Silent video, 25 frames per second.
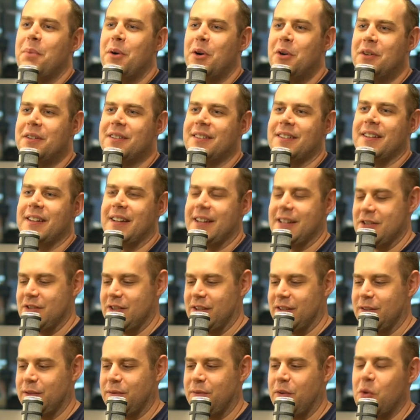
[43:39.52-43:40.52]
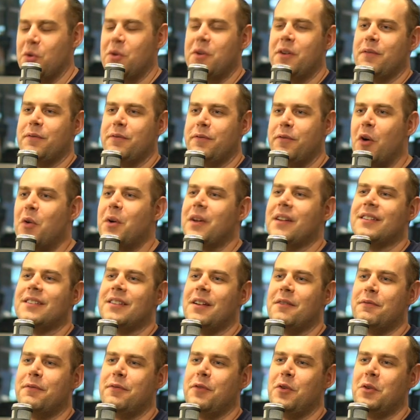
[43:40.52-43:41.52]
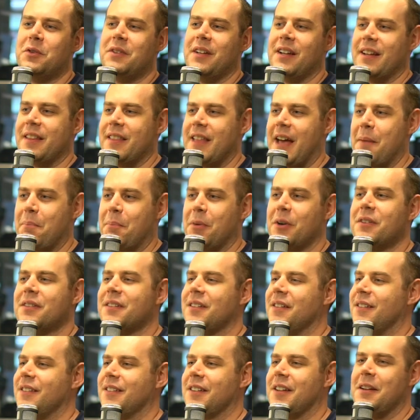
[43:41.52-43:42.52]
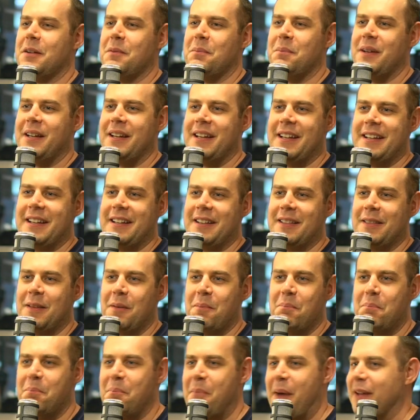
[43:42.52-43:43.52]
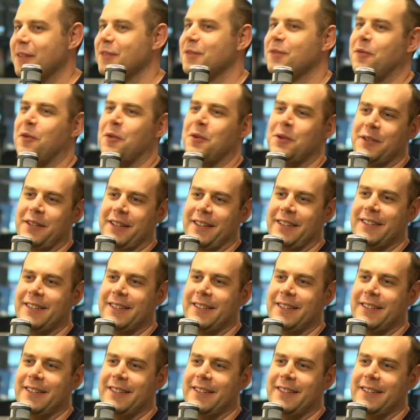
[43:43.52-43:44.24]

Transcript: One person can just focus on folding, and that person is going to be the best folder.